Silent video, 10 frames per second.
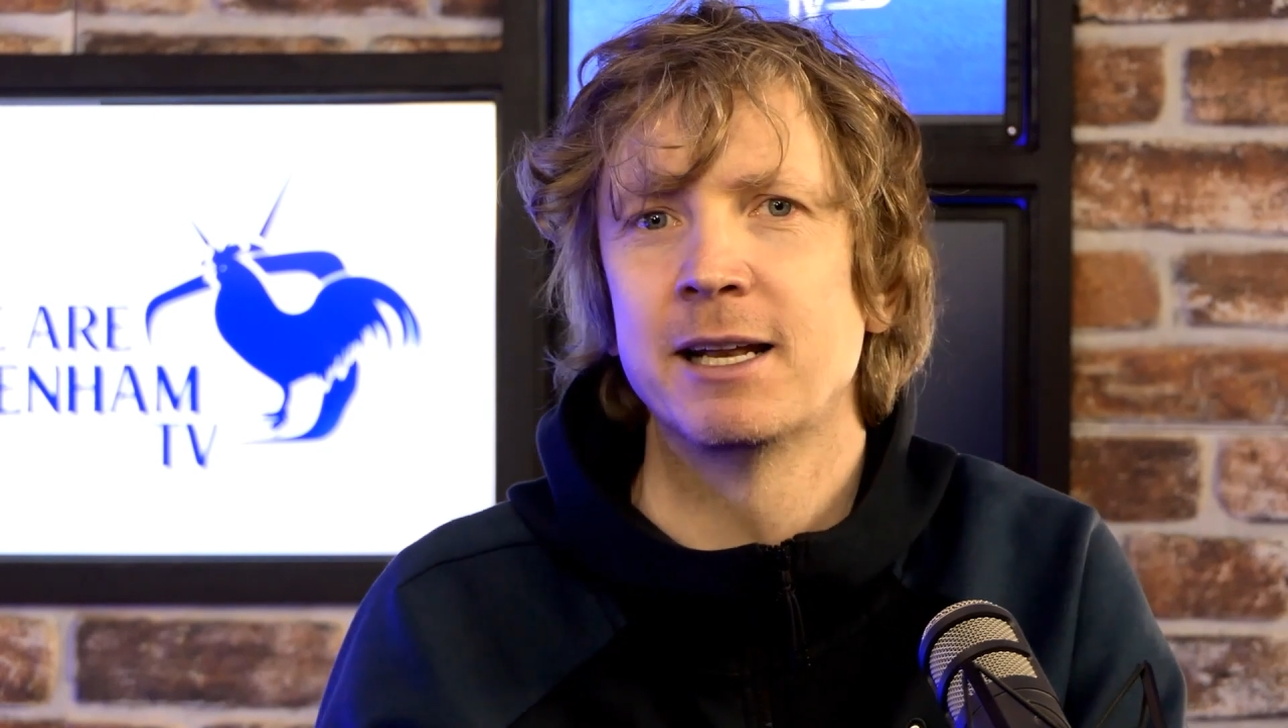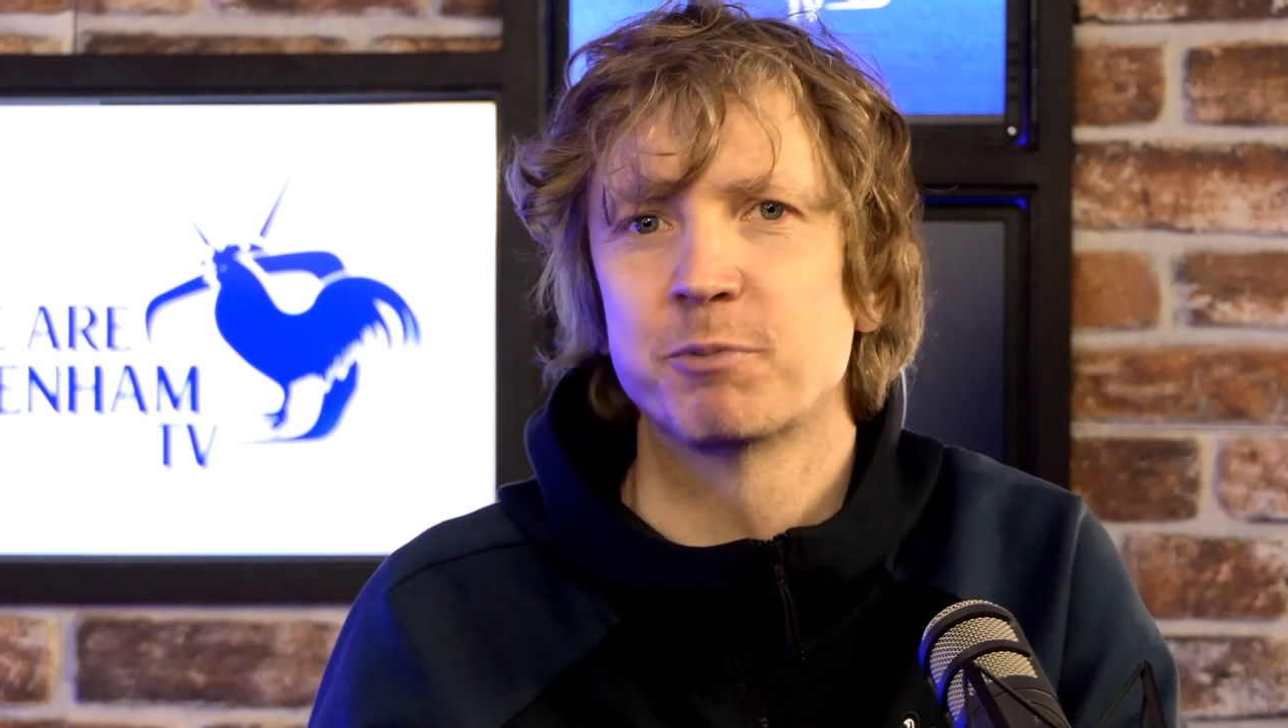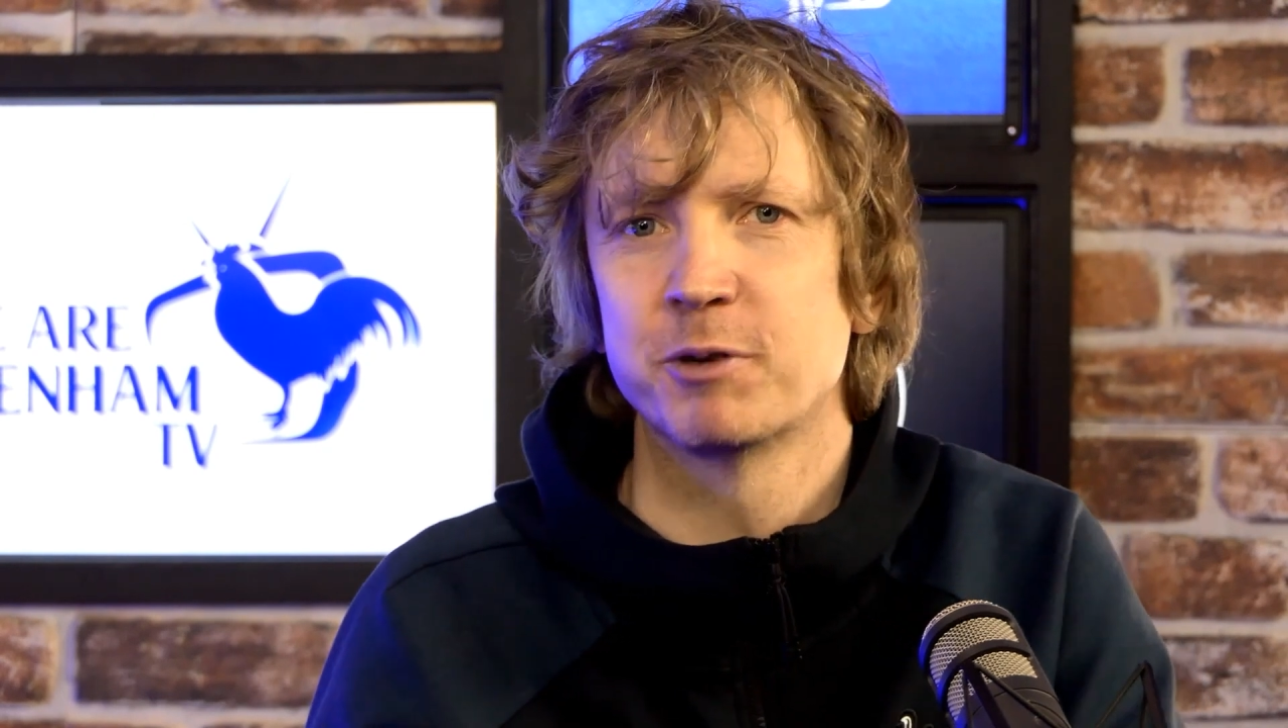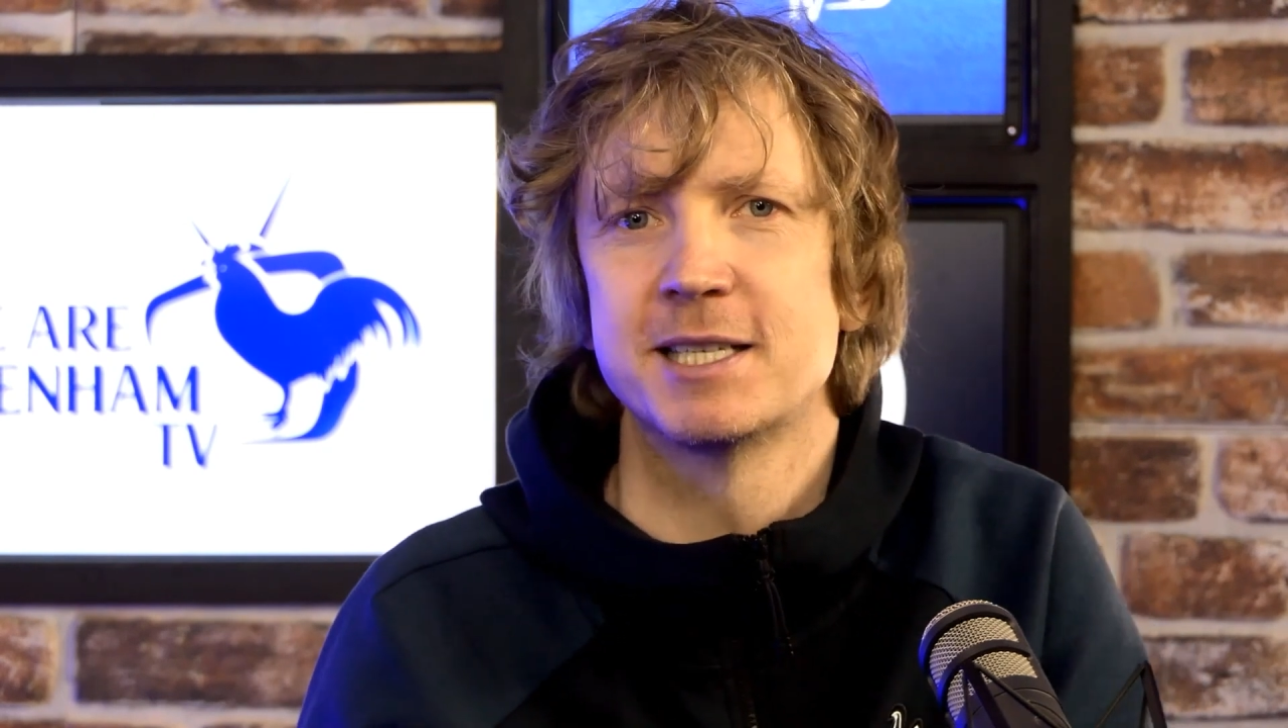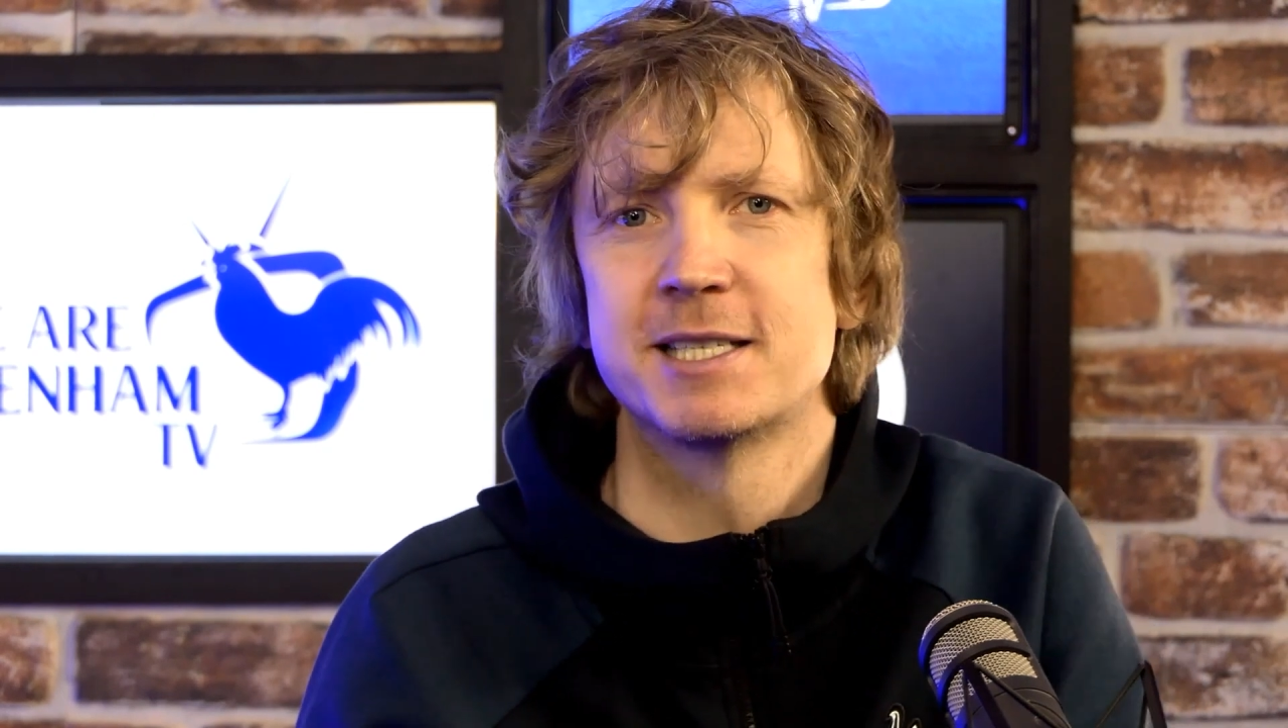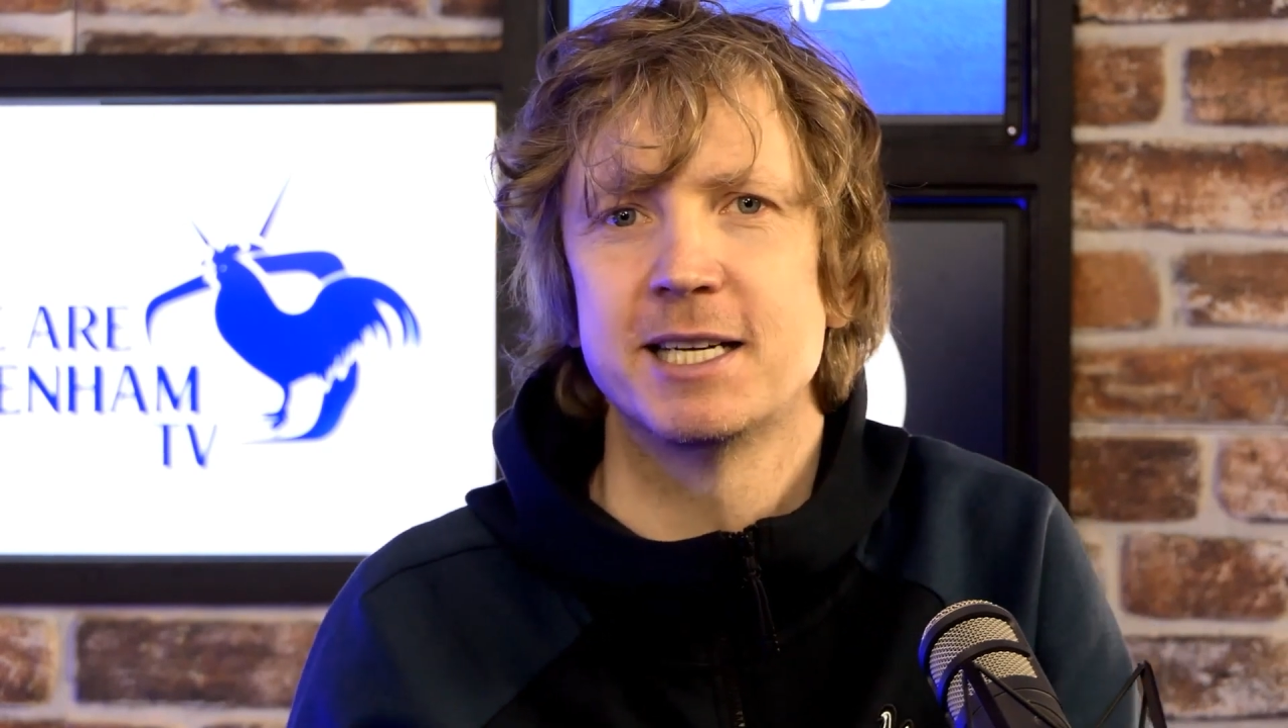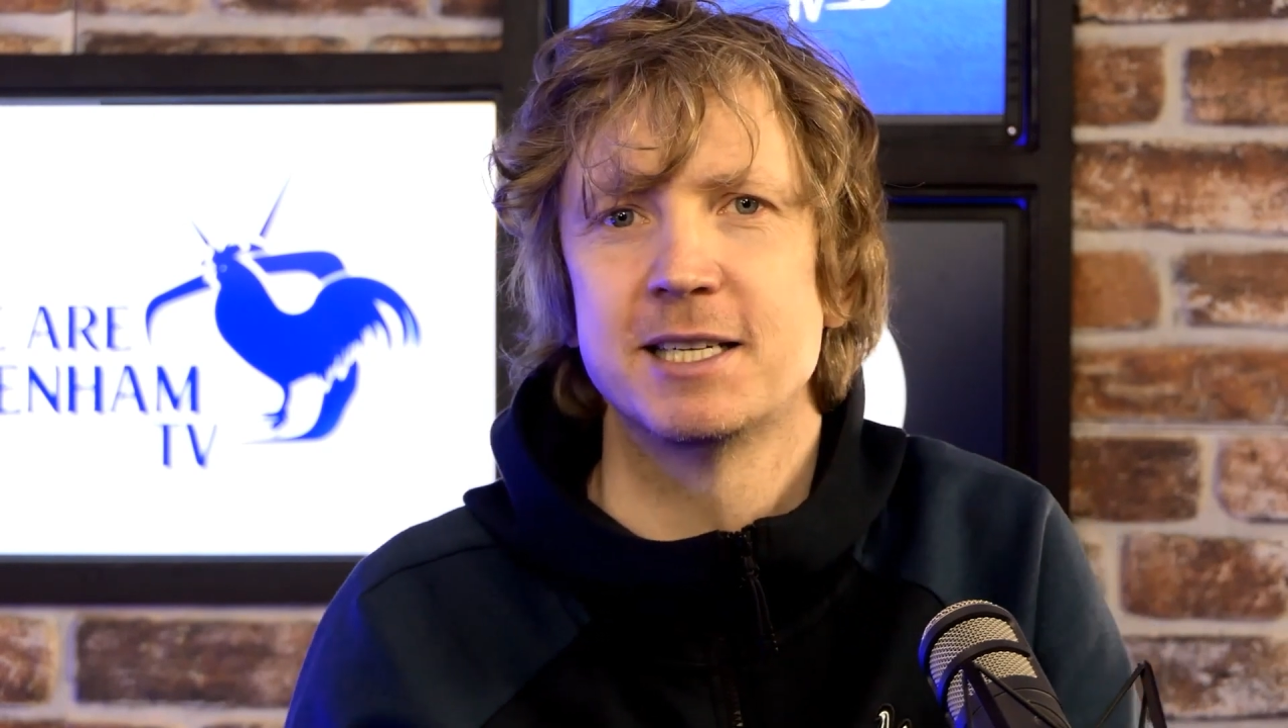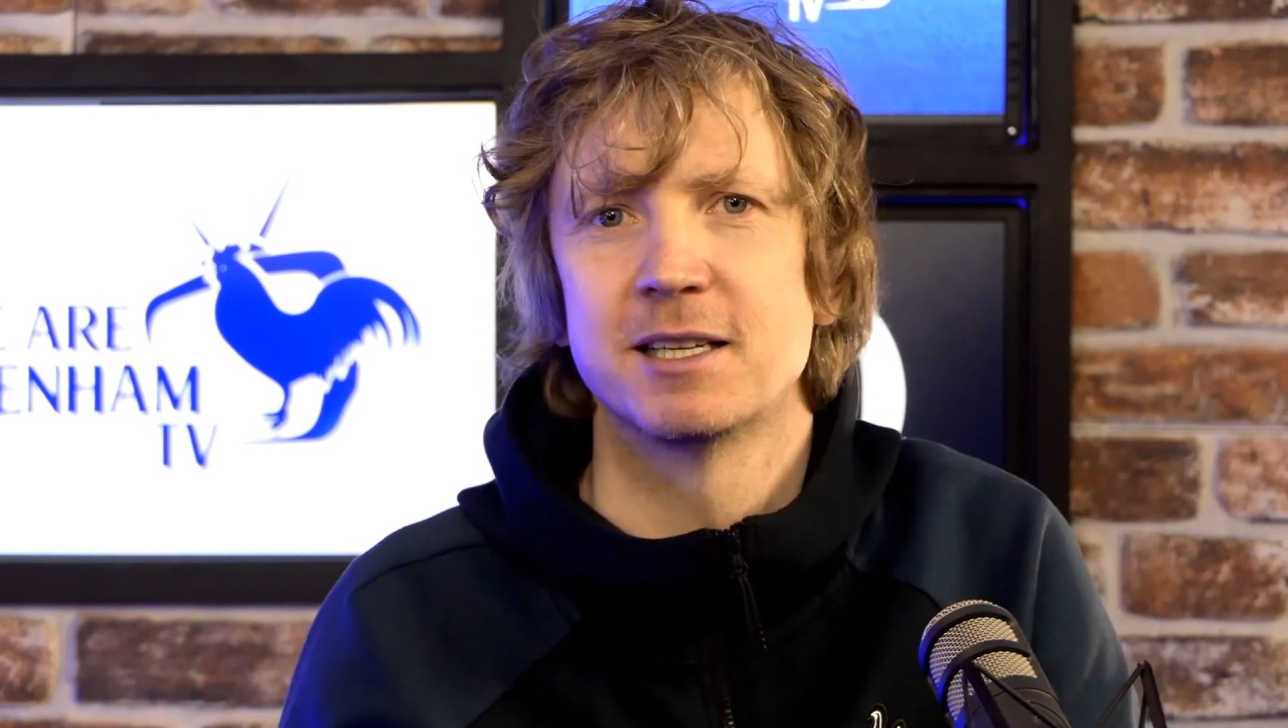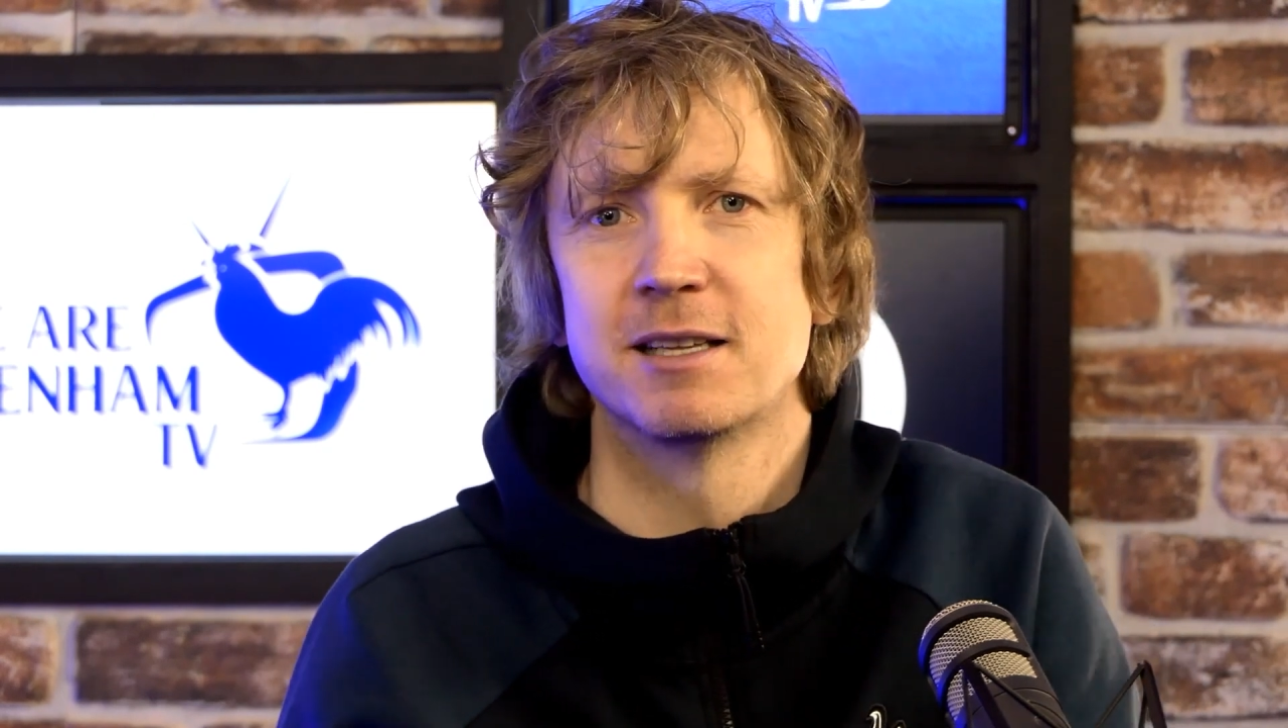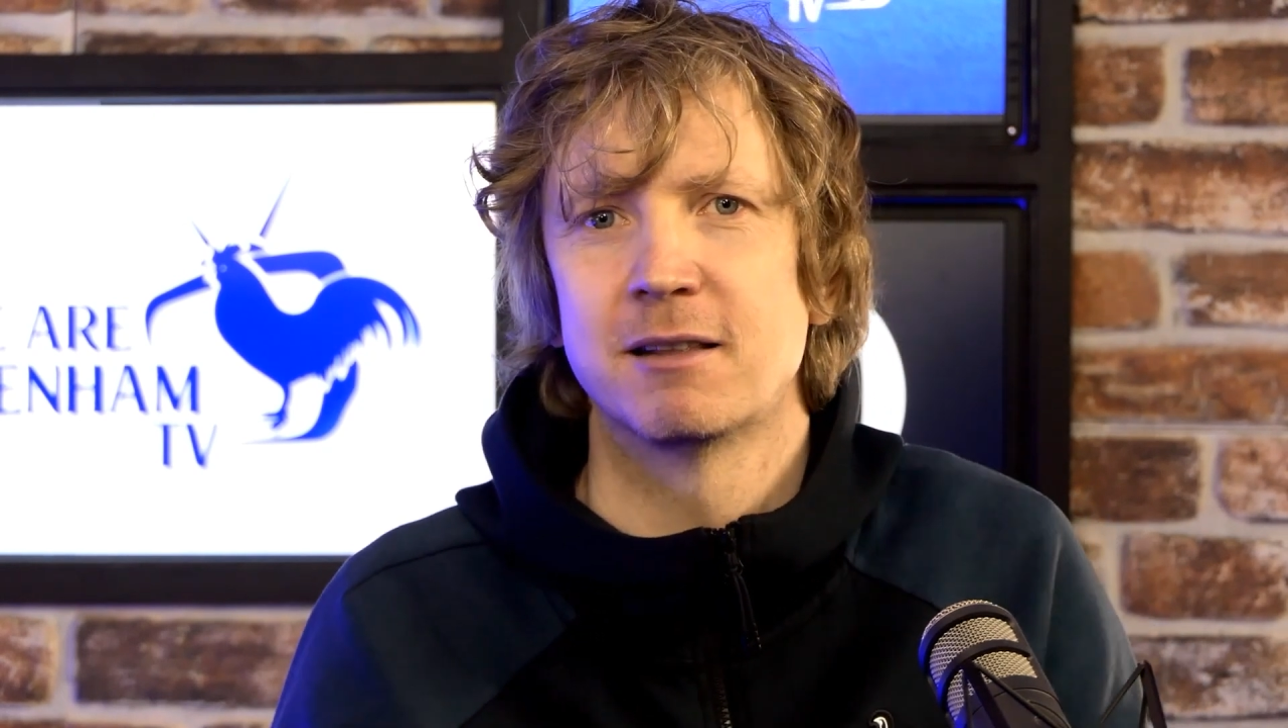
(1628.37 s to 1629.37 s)

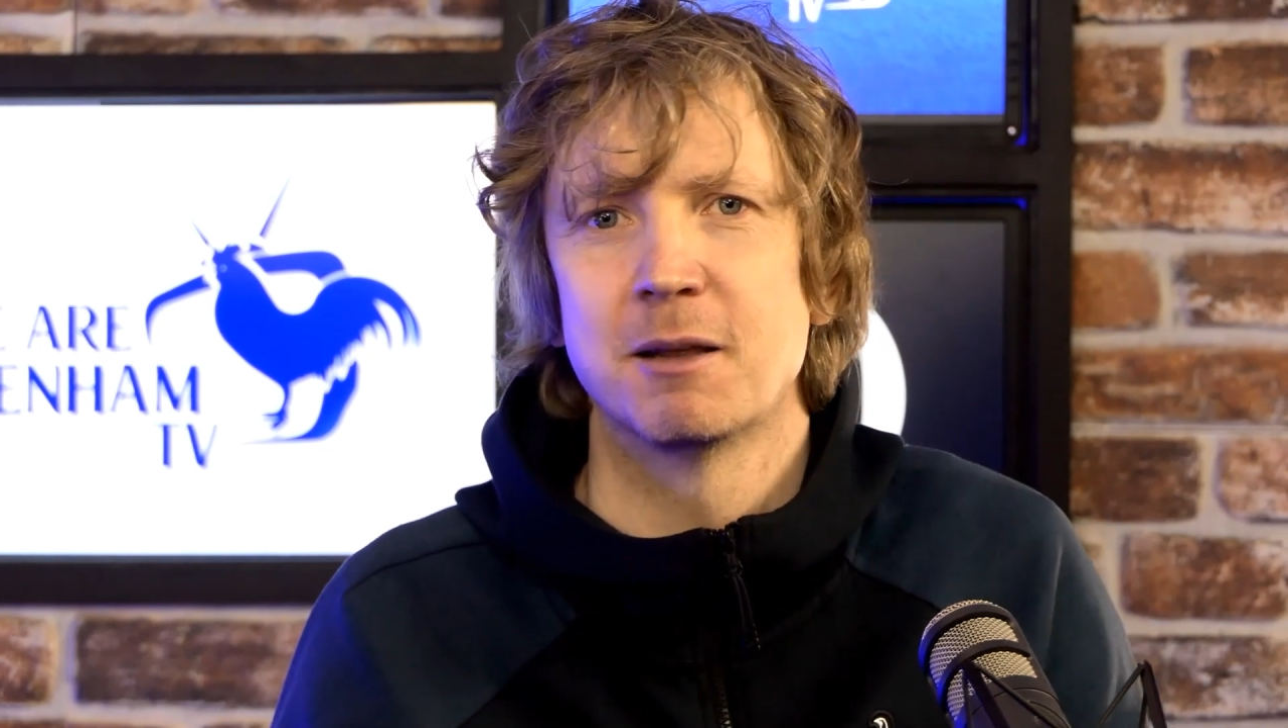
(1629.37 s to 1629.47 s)
preseason